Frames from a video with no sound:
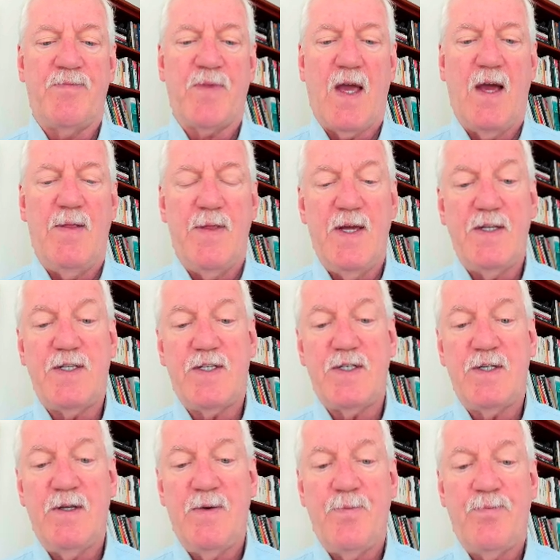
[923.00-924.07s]
And this
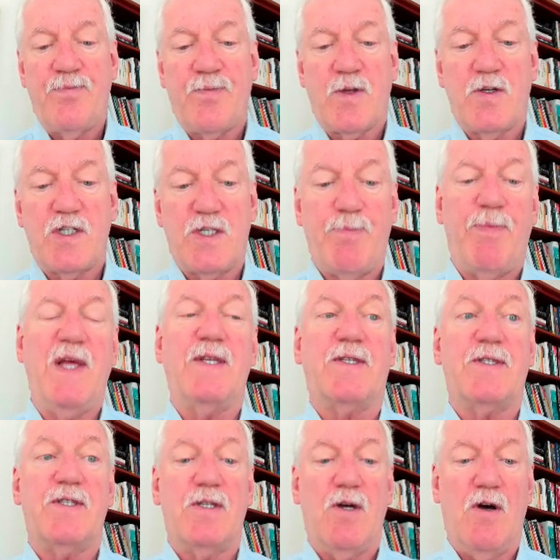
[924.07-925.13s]

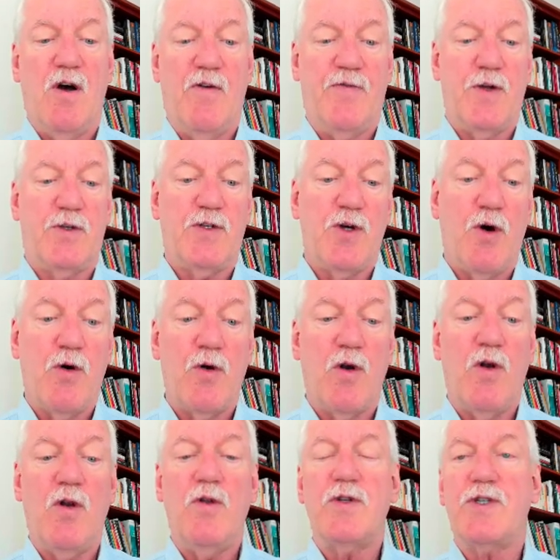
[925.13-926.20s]
split of the
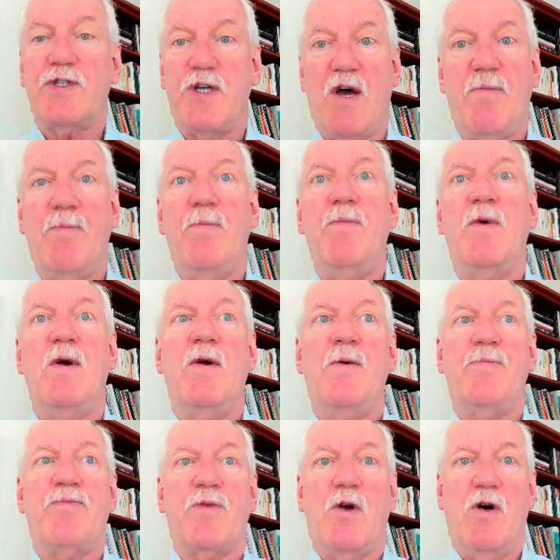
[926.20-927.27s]
total sum
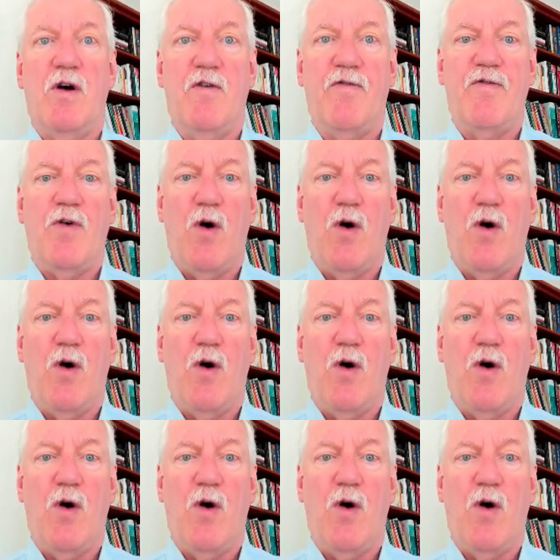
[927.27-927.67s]
of